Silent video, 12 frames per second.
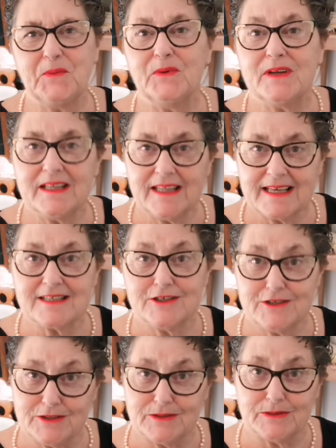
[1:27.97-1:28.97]
What I like
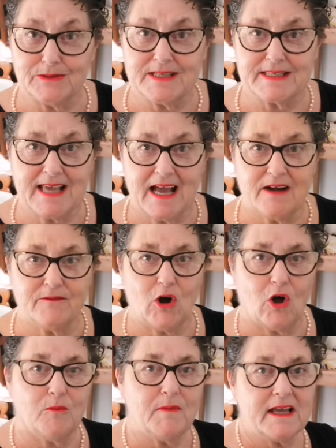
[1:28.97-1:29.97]
to do is have
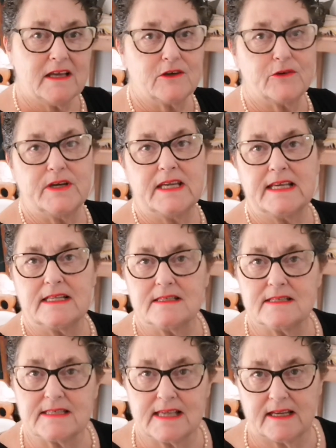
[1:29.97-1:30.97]
all my
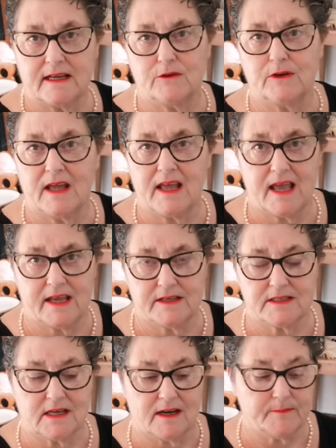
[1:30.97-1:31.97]
ingredients set out ahead
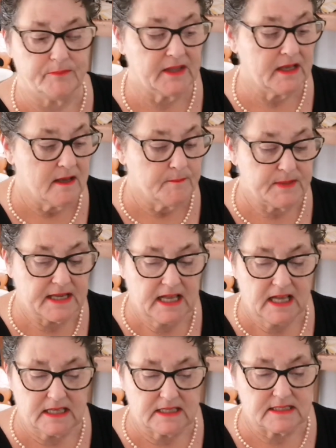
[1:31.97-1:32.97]
of time
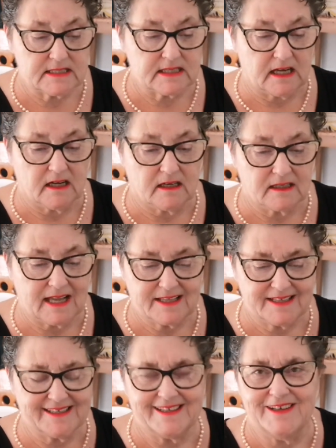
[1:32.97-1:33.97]
because
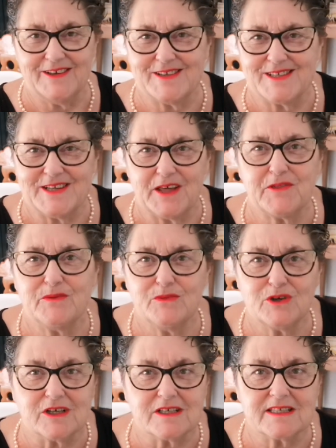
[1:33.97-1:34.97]
there's nothing
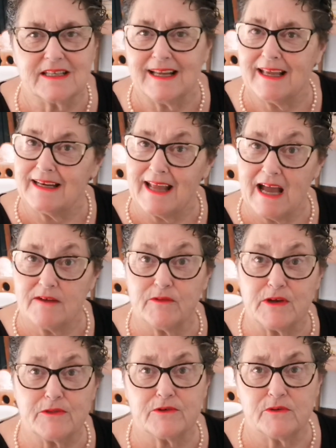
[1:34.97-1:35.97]
worse than getting
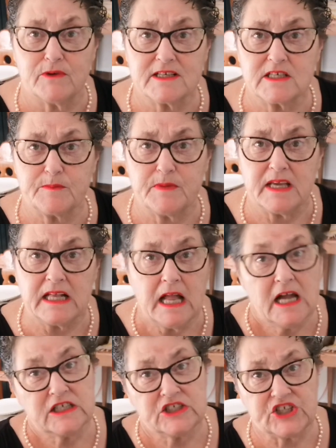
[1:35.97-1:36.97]
halfway through a recipe,
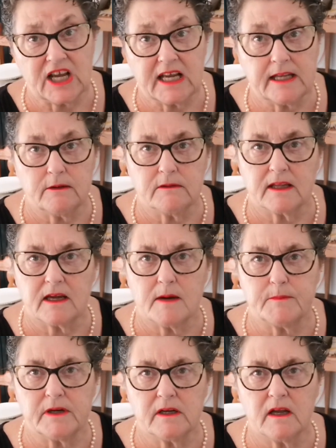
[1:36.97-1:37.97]
checking out the
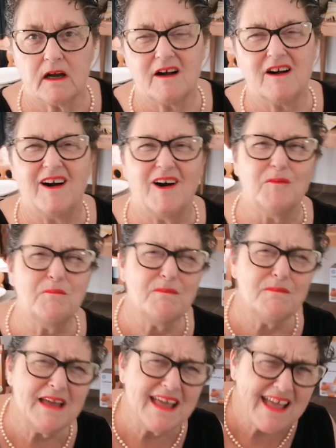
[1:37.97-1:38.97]
cupboard and go, oh
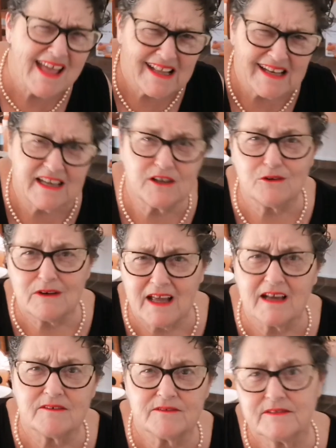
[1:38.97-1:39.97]
man, I don't
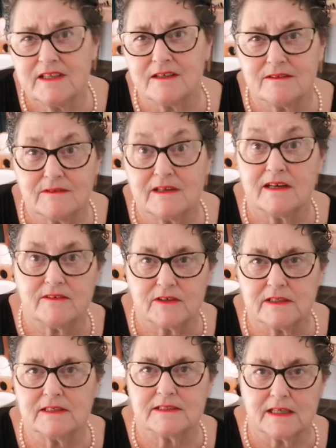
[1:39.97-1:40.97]
have, whatever
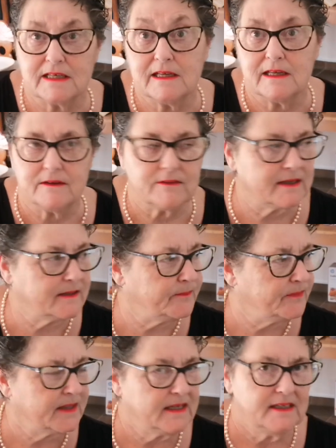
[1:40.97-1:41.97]
it is I need,
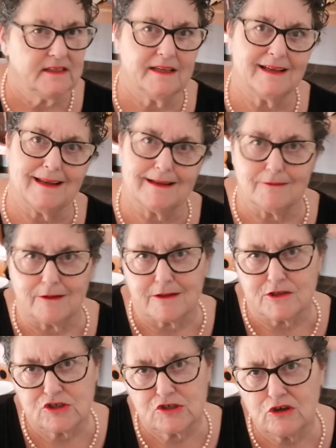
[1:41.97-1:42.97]
right? You got to go to the
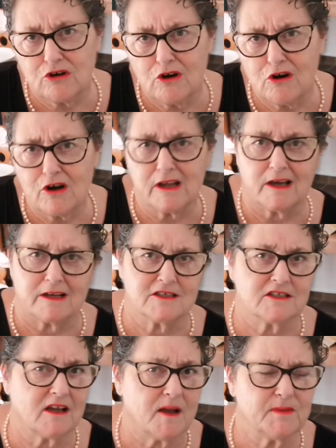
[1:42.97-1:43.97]
store, you got to
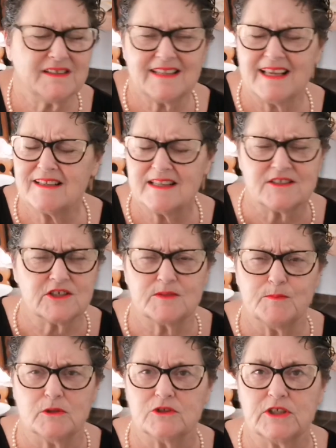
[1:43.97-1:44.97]
stop. It's like, that's
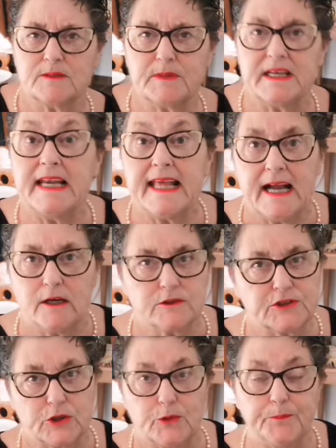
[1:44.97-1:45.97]
just bullshit. But anyhow,
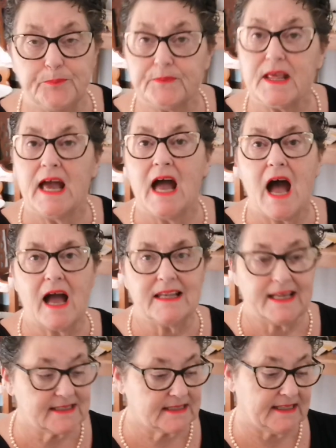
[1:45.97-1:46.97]
so I
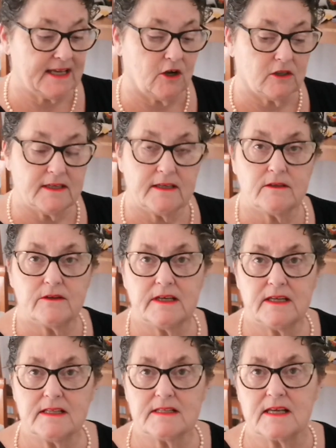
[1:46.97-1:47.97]
like to lay all the
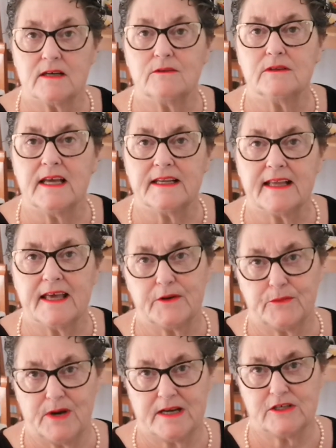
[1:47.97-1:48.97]
ingredients out and get
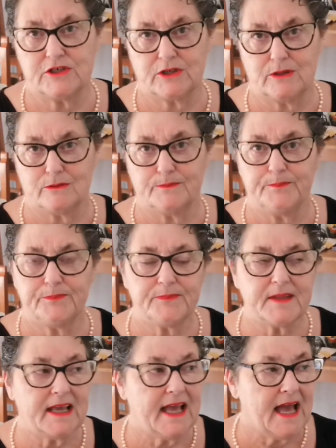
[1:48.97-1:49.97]
it ready to go.
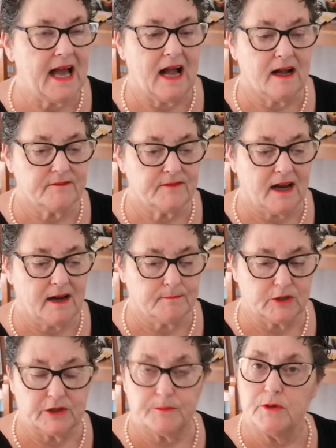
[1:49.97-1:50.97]
I'm
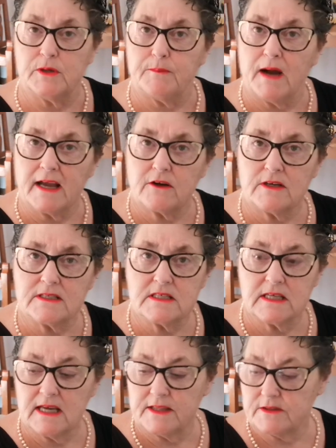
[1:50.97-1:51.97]
going to put a pie crust
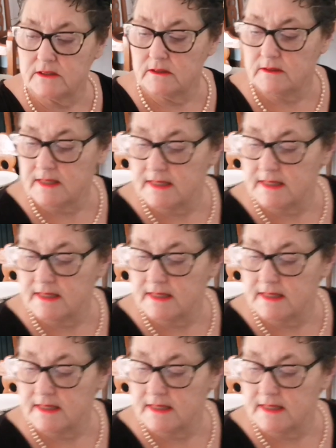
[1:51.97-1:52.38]
together,